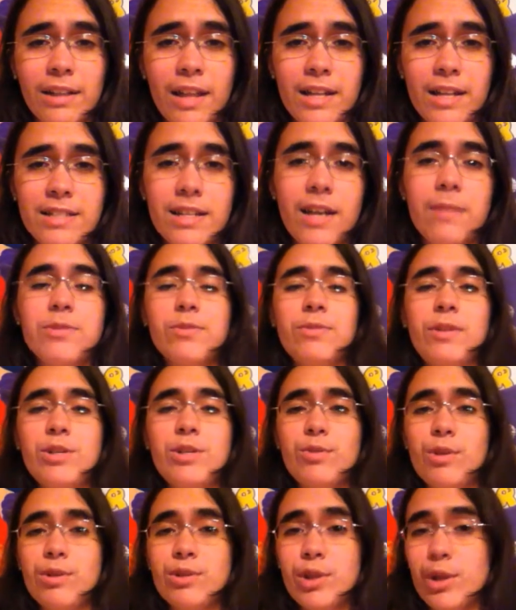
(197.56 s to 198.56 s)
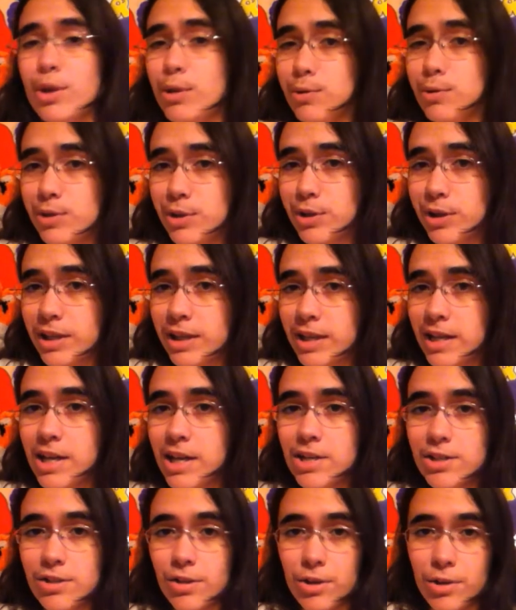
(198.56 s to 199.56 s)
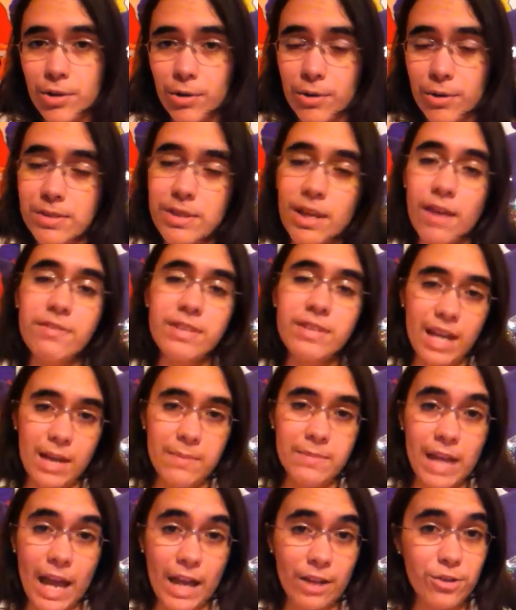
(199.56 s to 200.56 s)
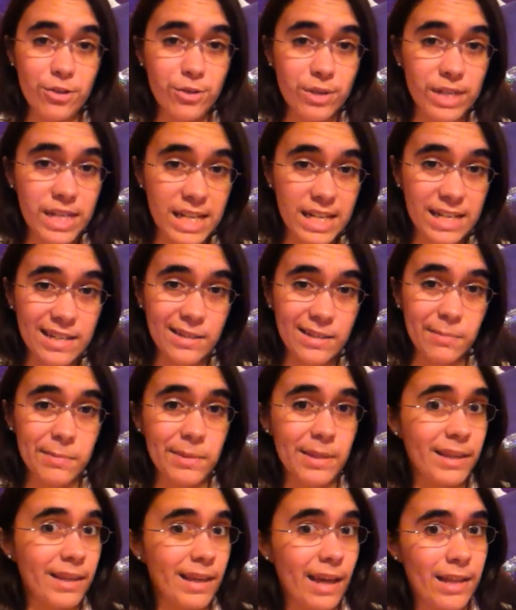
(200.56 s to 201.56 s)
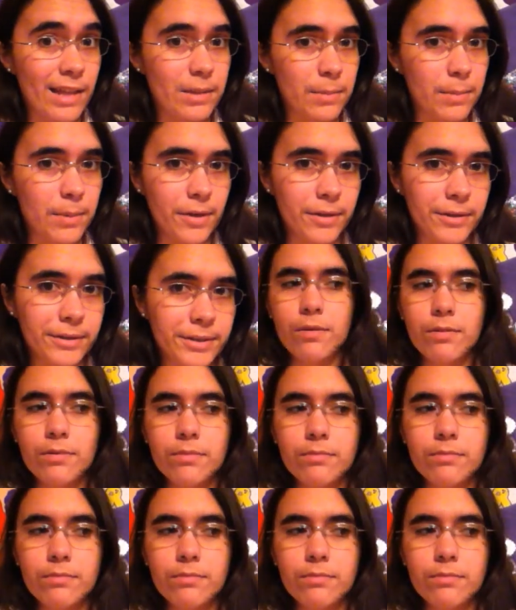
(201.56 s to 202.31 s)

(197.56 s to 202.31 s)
lot of times the restaurants close early, so you don't always have time to actually eat something at the parks.